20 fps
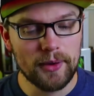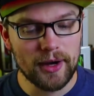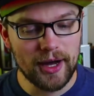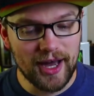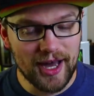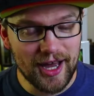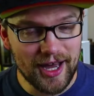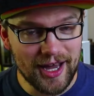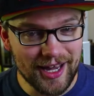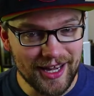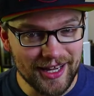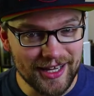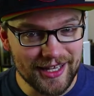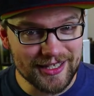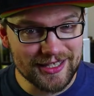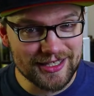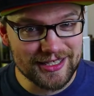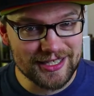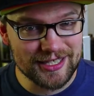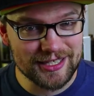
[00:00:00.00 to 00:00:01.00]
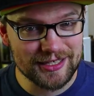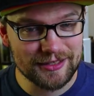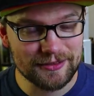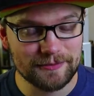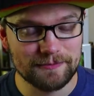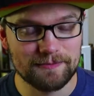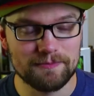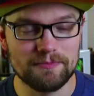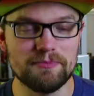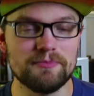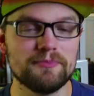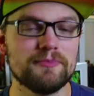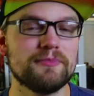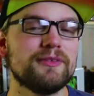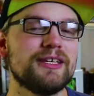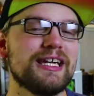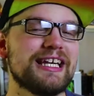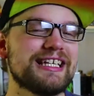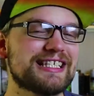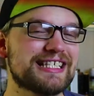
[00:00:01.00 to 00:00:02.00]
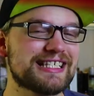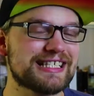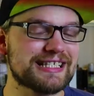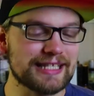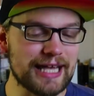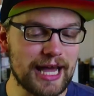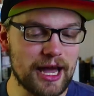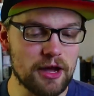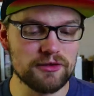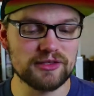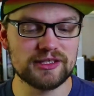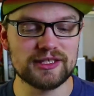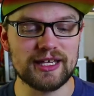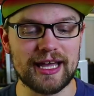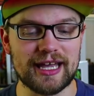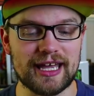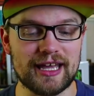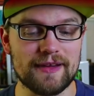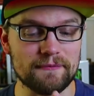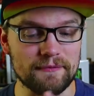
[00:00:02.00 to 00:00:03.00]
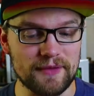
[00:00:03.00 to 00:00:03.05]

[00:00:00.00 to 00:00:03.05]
But it sounds like,